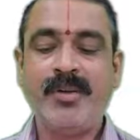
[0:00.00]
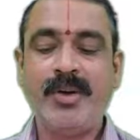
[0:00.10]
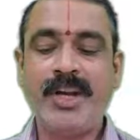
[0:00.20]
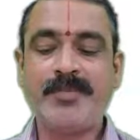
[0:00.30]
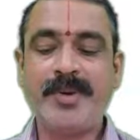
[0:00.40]
Who
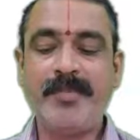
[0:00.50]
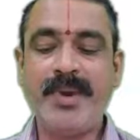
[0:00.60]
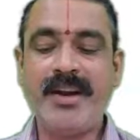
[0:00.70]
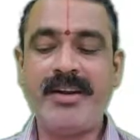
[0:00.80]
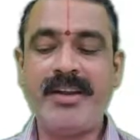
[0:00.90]
has
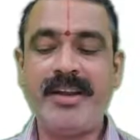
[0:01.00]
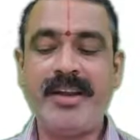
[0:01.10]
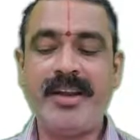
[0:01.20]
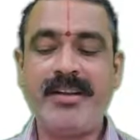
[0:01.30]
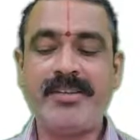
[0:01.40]
prepared
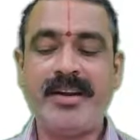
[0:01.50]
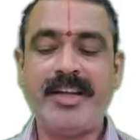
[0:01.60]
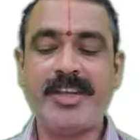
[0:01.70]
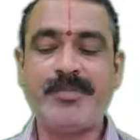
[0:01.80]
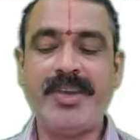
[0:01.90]
it on
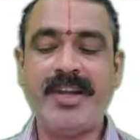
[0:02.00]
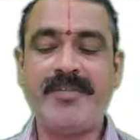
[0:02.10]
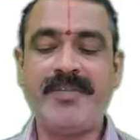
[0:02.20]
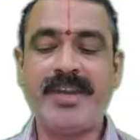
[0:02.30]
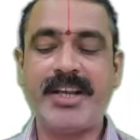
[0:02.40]
his
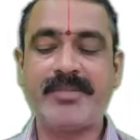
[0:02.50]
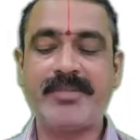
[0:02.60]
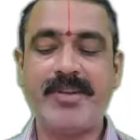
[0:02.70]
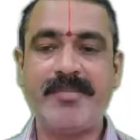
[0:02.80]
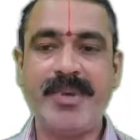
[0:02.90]
behalf, he has to
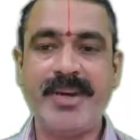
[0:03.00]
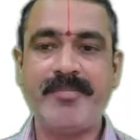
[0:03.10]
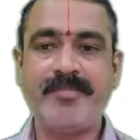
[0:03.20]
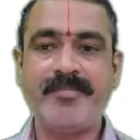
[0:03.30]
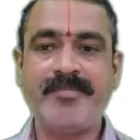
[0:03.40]
submit,
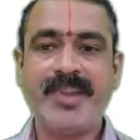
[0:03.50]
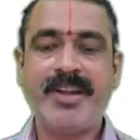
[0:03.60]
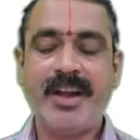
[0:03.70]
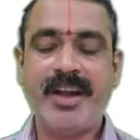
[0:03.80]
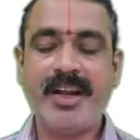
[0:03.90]

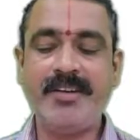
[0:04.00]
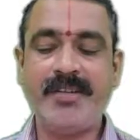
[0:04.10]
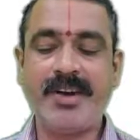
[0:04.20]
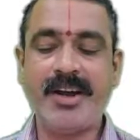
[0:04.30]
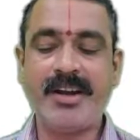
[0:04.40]
and for